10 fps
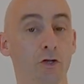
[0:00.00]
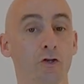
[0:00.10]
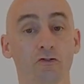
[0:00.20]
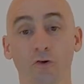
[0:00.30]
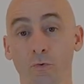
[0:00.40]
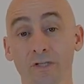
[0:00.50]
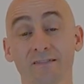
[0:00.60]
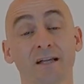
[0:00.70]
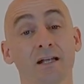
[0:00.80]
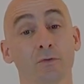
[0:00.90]
So we
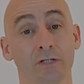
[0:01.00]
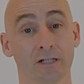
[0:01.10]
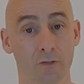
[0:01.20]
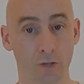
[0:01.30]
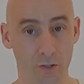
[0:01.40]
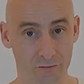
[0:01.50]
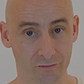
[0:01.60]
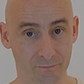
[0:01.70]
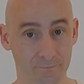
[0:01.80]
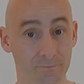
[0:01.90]
start with a
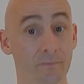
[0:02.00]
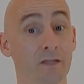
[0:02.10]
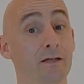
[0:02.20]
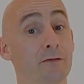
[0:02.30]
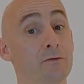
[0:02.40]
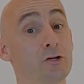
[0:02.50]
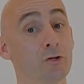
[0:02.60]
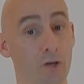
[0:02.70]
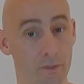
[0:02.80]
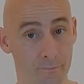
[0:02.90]
cross. If you
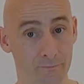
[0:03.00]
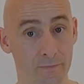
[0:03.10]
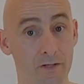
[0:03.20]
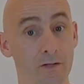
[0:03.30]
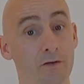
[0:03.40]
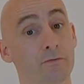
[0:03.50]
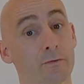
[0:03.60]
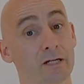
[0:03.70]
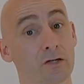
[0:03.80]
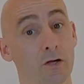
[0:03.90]
come
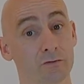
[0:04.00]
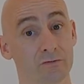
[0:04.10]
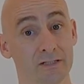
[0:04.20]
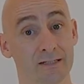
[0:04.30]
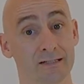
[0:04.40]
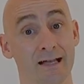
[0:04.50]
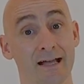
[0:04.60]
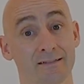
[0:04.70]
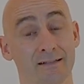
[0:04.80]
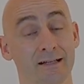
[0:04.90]
from a country that
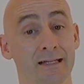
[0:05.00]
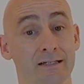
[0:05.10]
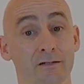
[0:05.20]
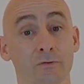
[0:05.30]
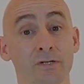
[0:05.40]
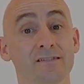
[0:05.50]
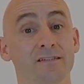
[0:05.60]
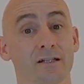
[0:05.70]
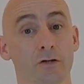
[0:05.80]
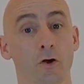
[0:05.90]
has like
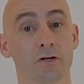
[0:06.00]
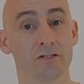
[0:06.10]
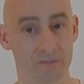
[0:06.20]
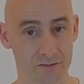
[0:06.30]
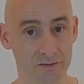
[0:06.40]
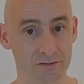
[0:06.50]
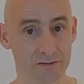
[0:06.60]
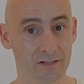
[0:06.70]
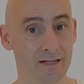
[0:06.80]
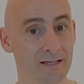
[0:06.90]
Christian
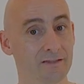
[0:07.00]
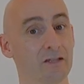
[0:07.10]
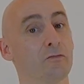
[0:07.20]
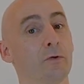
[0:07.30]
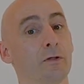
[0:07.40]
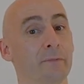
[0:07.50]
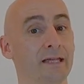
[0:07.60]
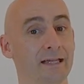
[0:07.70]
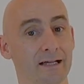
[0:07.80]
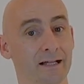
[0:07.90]
origins, this will
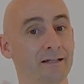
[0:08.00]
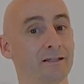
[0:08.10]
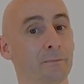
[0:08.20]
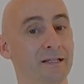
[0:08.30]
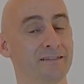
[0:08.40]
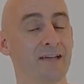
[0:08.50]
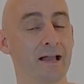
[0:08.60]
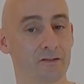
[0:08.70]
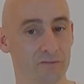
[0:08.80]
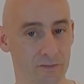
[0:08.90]
be a little bit
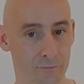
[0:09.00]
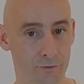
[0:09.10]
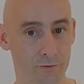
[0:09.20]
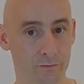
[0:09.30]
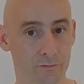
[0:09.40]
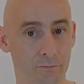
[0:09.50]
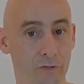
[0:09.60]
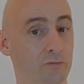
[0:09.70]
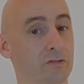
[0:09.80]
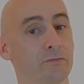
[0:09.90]
challenging for you,
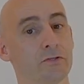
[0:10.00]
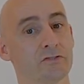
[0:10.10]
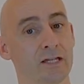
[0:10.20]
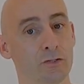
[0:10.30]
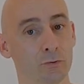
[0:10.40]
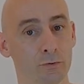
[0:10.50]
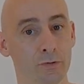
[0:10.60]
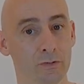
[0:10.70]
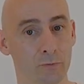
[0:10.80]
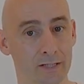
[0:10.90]
because the first day you'll do
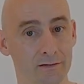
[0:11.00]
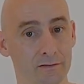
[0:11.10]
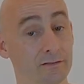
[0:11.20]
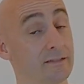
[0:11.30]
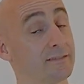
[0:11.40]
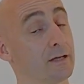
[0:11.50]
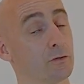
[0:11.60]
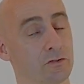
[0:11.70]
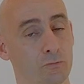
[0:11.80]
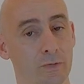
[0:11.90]
it well, the
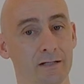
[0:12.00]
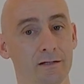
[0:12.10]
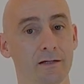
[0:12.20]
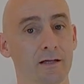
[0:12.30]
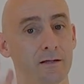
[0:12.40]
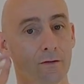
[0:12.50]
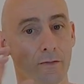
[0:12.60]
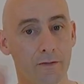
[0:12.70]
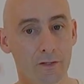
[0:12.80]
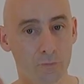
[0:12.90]
second as well. The
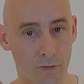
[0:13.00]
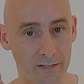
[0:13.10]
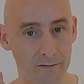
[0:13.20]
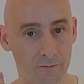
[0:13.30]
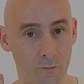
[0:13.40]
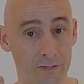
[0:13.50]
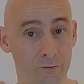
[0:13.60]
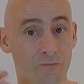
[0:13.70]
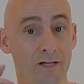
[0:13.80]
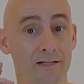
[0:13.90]
third one, when
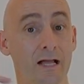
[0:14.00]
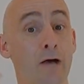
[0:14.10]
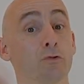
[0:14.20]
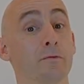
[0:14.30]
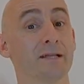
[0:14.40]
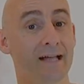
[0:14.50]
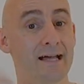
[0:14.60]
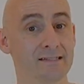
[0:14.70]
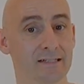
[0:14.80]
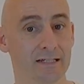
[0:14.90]
you start
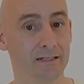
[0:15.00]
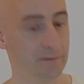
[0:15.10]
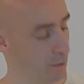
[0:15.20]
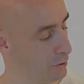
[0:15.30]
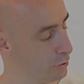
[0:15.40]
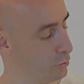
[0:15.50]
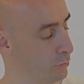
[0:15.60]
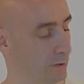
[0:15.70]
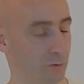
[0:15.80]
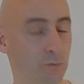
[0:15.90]
automatizing it, you
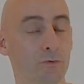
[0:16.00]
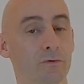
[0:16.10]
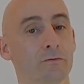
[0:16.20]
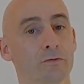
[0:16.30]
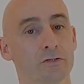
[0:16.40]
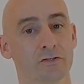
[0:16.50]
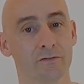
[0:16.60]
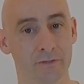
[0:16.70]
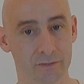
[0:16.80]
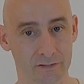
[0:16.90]
will do first the
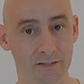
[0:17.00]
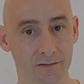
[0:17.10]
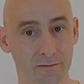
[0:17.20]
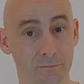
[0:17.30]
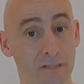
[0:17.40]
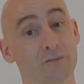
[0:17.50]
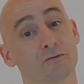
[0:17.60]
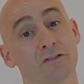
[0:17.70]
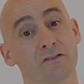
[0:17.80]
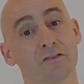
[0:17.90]
vertical, because
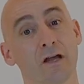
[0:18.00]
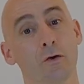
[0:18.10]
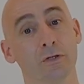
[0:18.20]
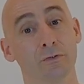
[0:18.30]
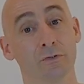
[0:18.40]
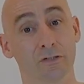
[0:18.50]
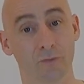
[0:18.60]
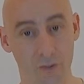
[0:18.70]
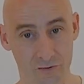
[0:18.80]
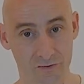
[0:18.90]
this is how we do the
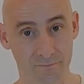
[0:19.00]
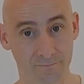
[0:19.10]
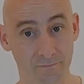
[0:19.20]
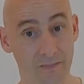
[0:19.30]
cross.